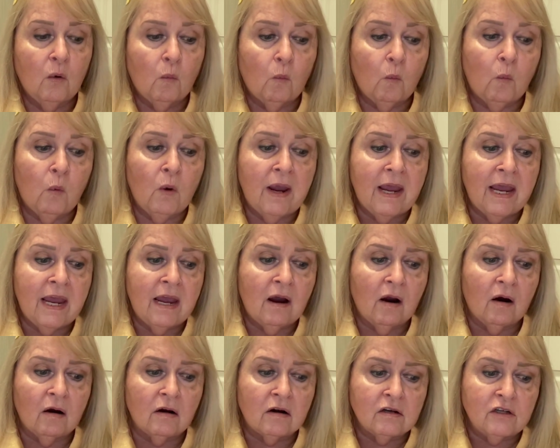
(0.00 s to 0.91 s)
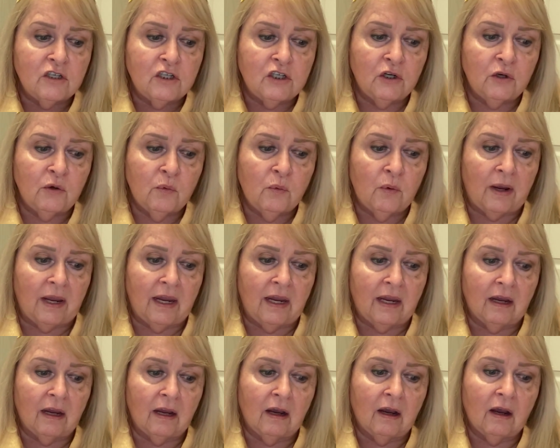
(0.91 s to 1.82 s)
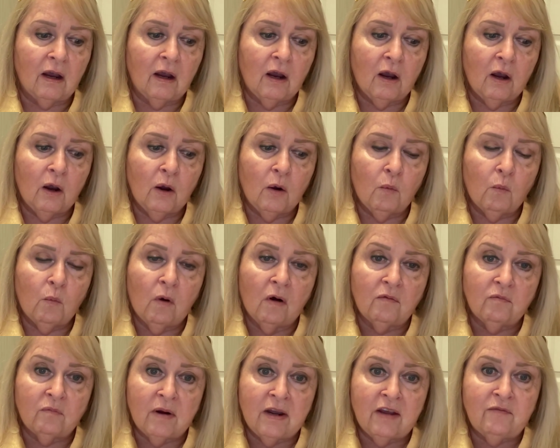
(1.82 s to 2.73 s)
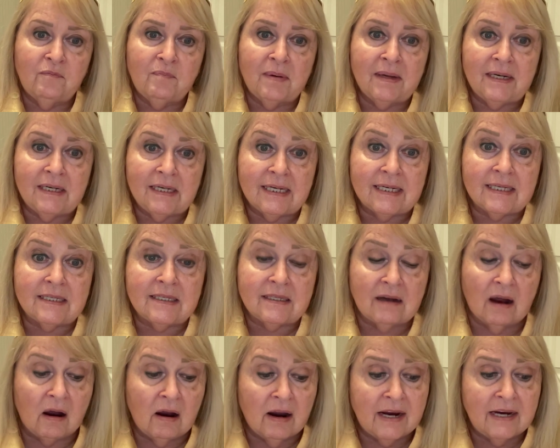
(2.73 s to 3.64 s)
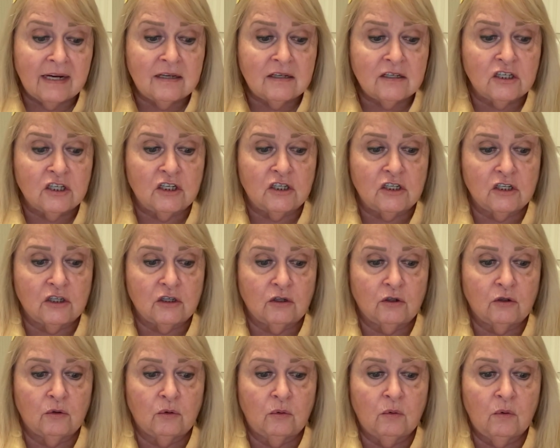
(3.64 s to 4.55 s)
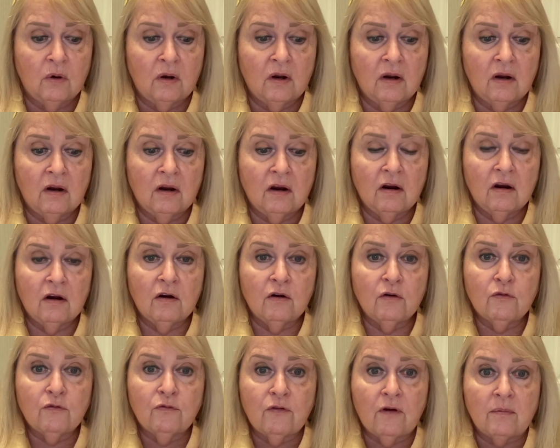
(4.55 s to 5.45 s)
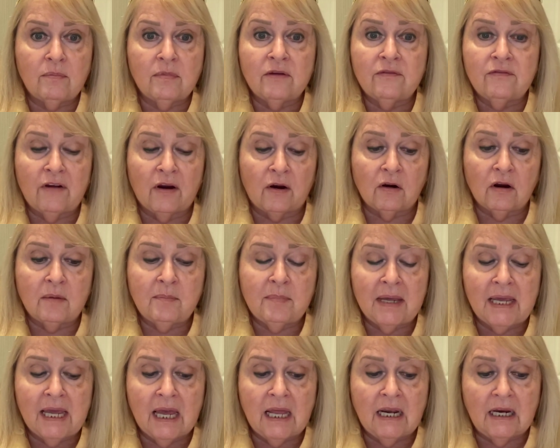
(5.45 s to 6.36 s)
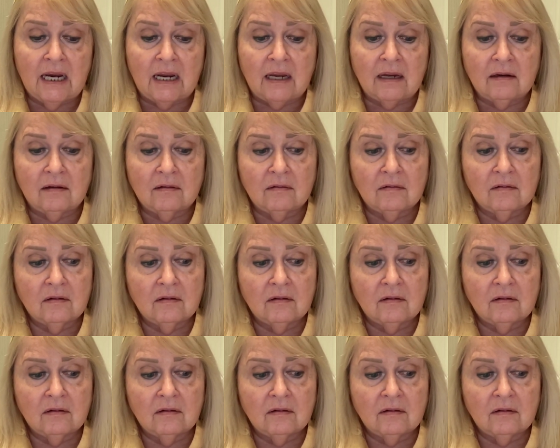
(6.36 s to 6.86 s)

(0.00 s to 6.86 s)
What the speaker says: we are doing what we've been designed to do from the very beginning,